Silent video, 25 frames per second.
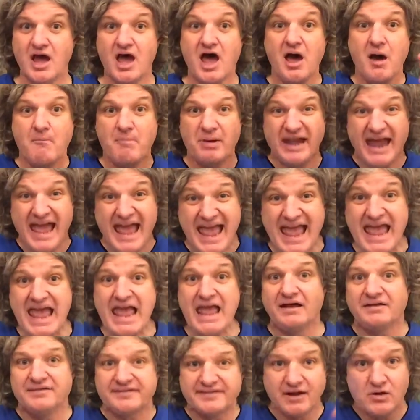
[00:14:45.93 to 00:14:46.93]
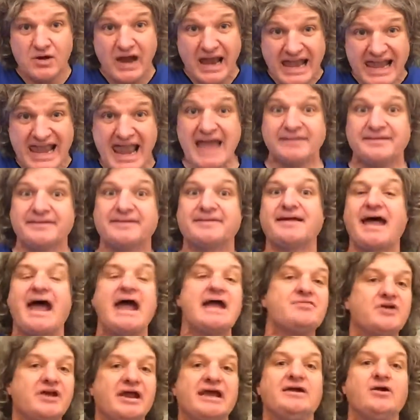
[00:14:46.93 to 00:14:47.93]
But so let's say
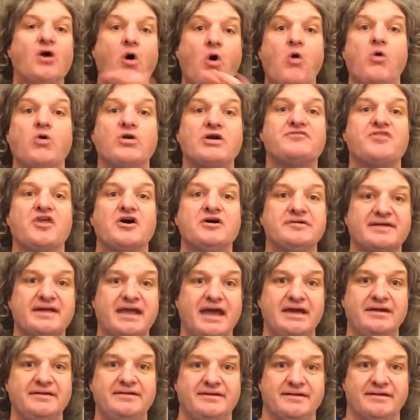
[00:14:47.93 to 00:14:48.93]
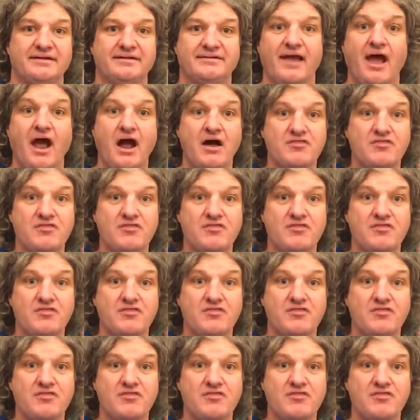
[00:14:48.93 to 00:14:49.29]
that in all of those cases,